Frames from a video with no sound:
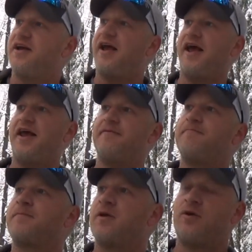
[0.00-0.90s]
And
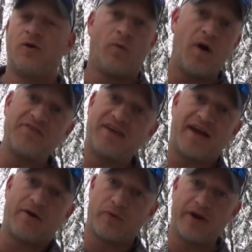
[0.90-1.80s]
one thing
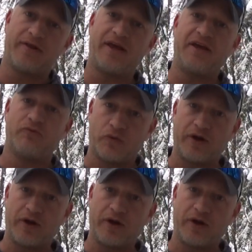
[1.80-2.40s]
I really